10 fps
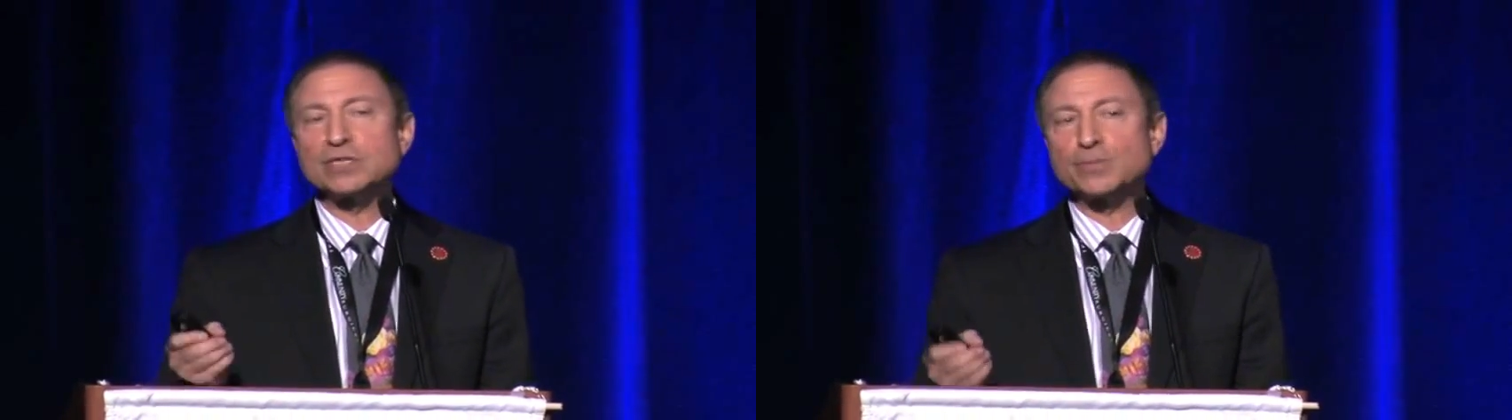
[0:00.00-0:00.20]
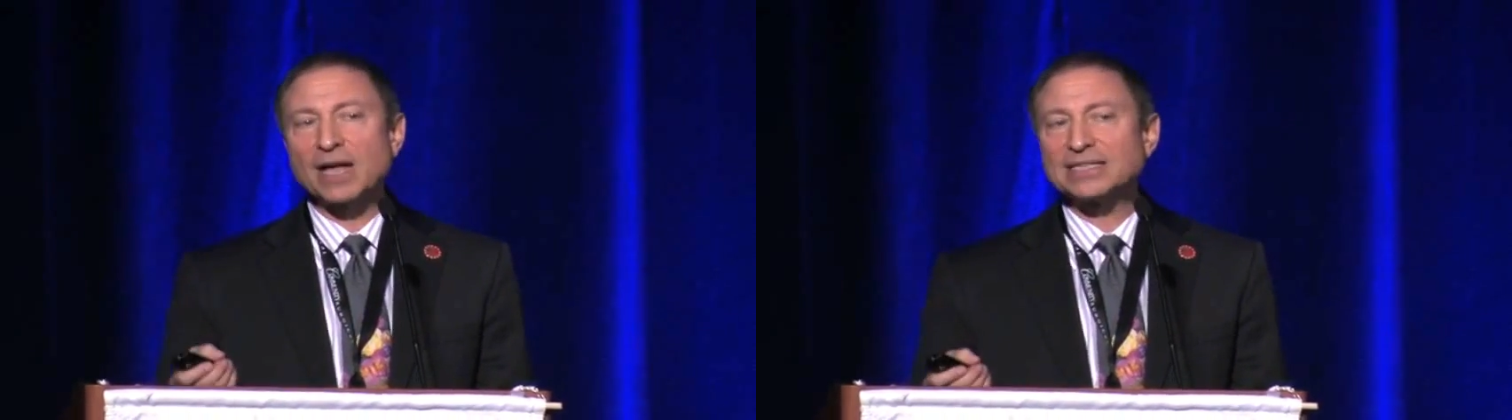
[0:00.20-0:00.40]

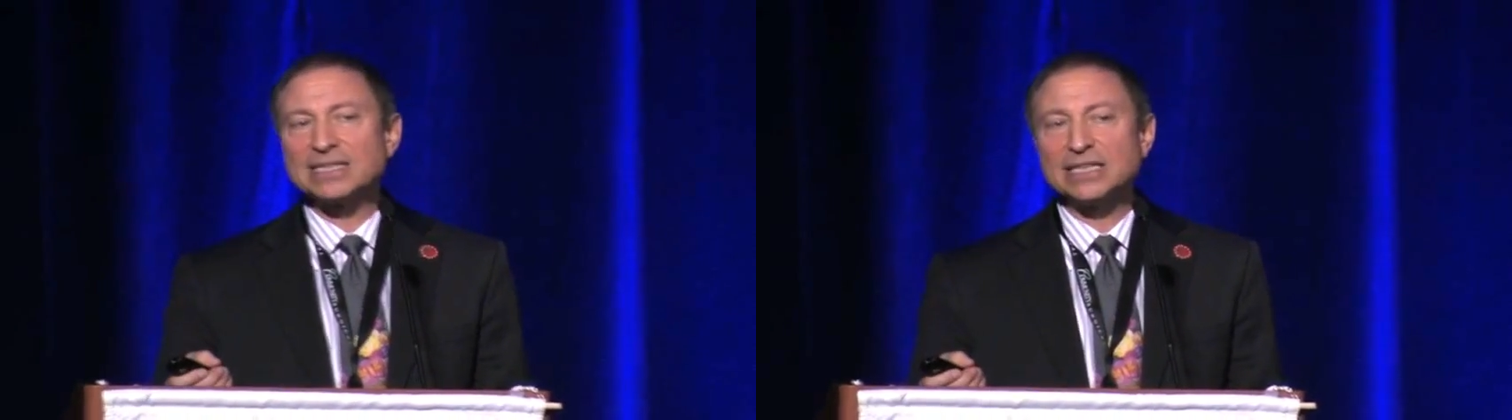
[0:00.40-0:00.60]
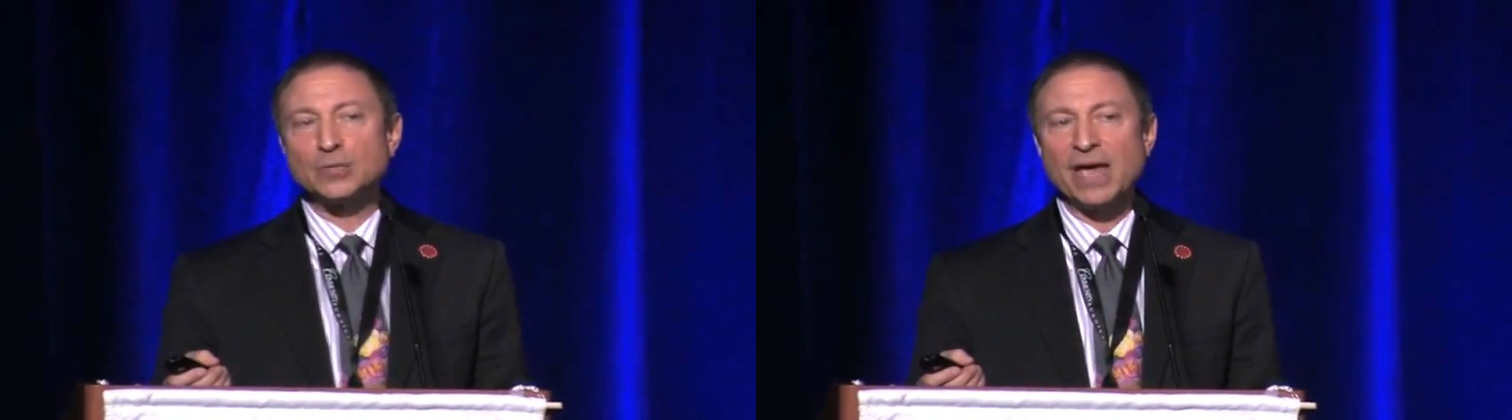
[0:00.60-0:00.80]

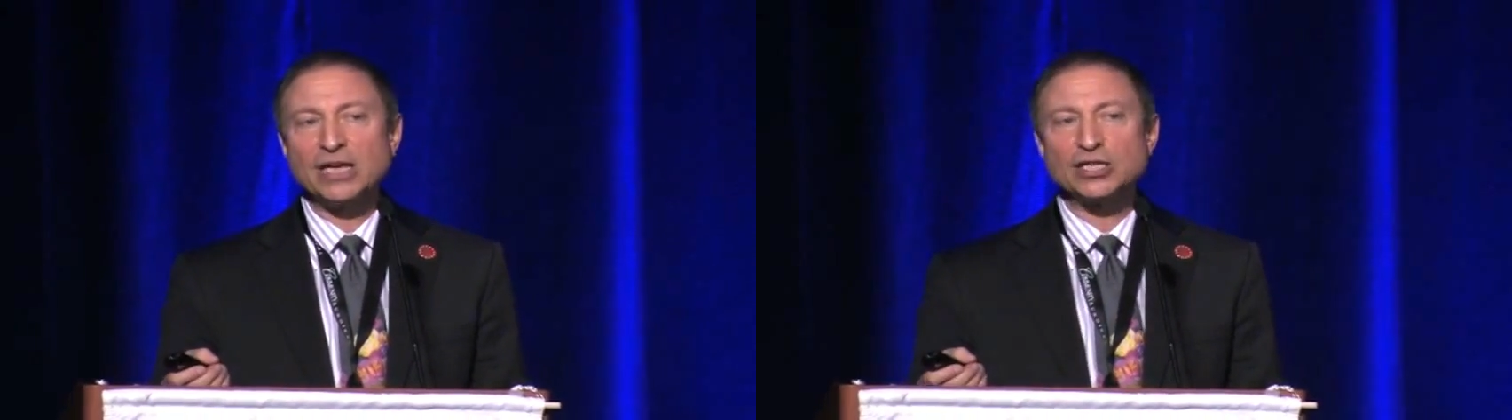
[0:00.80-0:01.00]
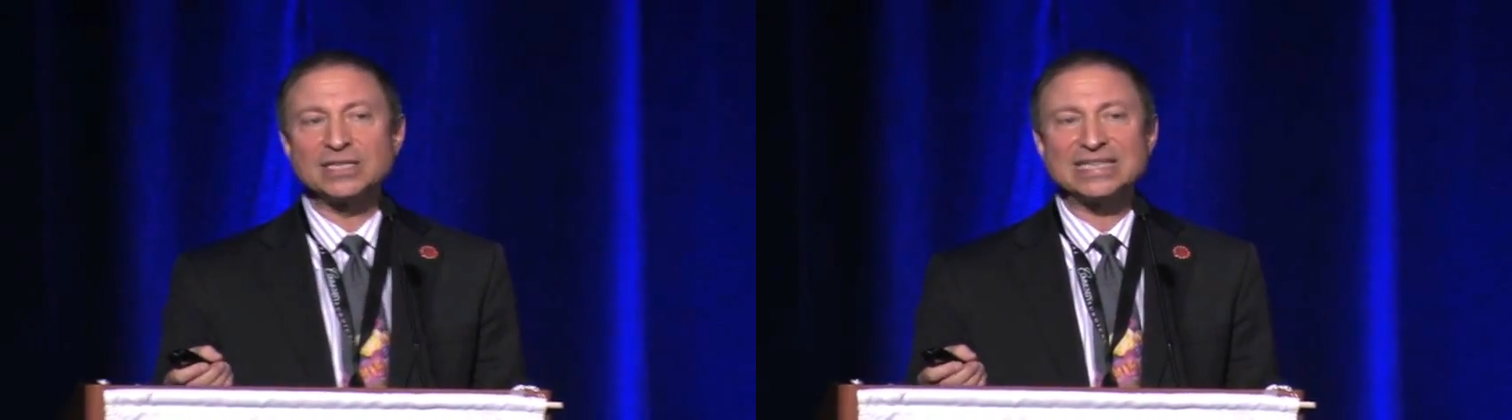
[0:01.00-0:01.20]
response in these
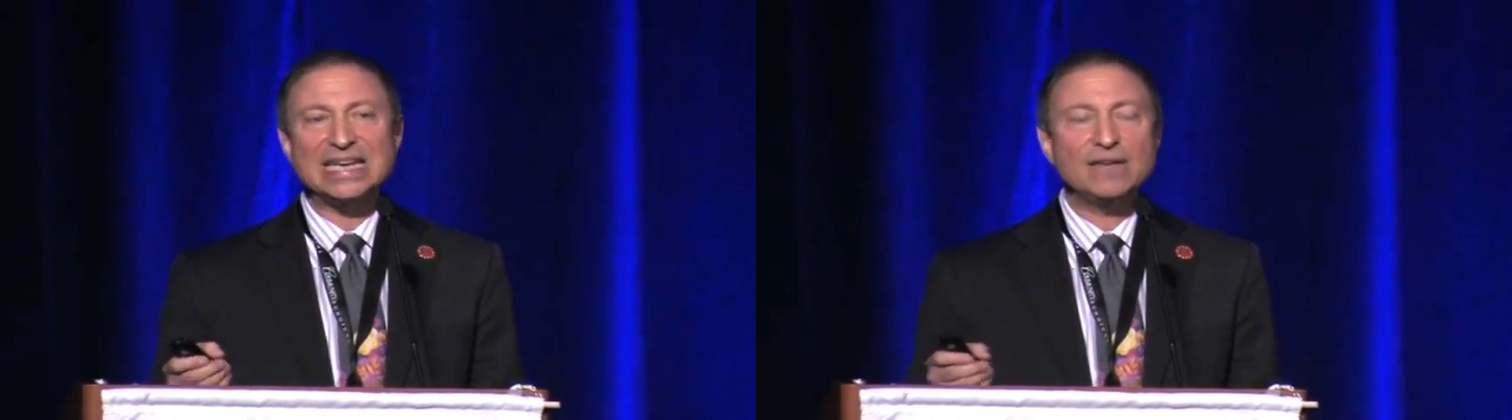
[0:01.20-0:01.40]
patients,